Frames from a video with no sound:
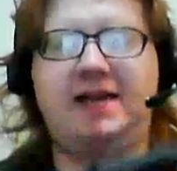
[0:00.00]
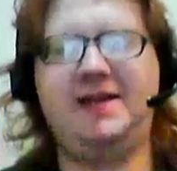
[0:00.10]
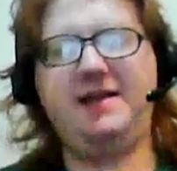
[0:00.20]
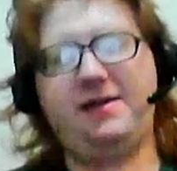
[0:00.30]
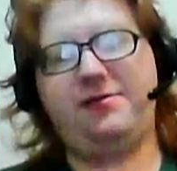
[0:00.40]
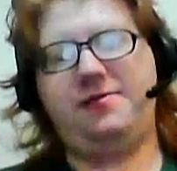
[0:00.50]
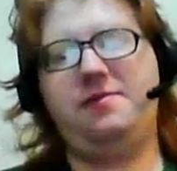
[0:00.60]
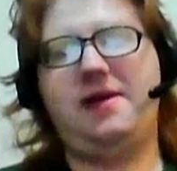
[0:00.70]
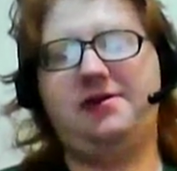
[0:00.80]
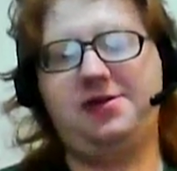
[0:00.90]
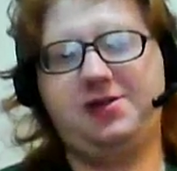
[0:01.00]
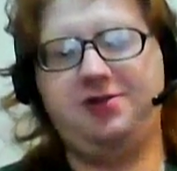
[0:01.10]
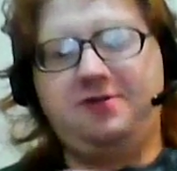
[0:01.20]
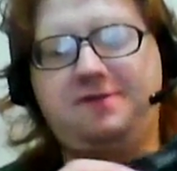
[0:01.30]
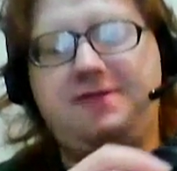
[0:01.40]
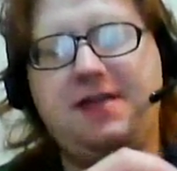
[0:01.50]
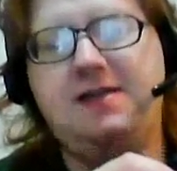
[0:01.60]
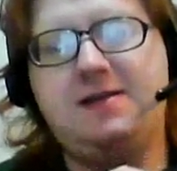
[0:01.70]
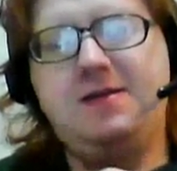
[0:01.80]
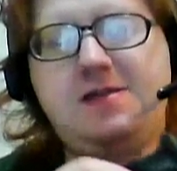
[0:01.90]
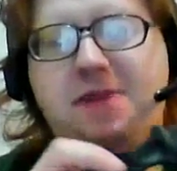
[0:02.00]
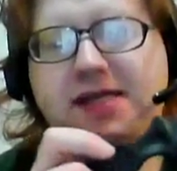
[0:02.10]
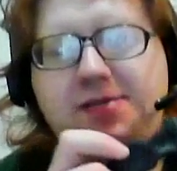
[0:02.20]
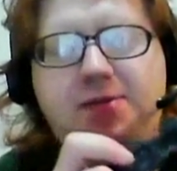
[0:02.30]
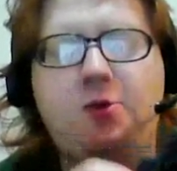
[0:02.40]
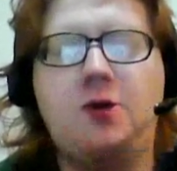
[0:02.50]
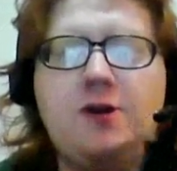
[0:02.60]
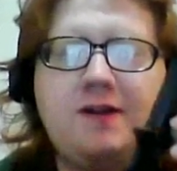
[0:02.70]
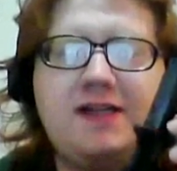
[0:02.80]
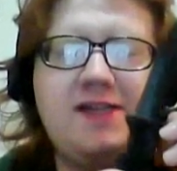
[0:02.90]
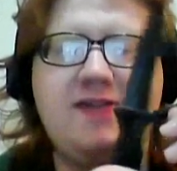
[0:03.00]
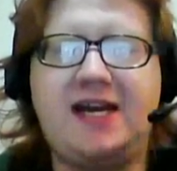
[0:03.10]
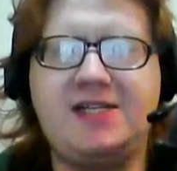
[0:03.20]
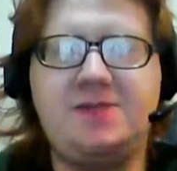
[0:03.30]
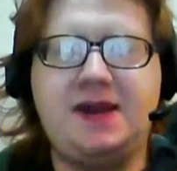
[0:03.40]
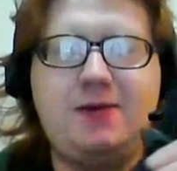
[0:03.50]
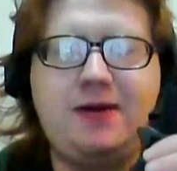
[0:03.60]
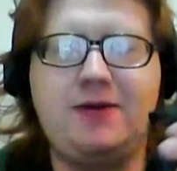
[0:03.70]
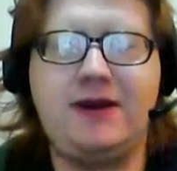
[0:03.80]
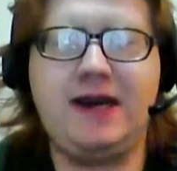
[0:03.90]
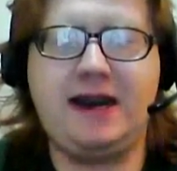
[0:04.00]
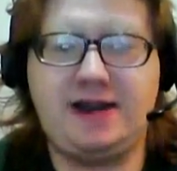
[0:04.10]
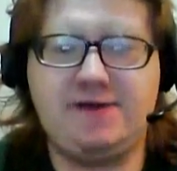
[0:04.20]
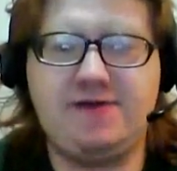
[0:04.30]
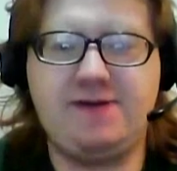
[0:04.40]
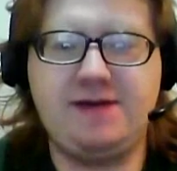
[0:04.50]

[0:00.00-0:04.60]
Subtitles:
I think they would have been better served to make something more along the lines of an ice pick rather than a knife.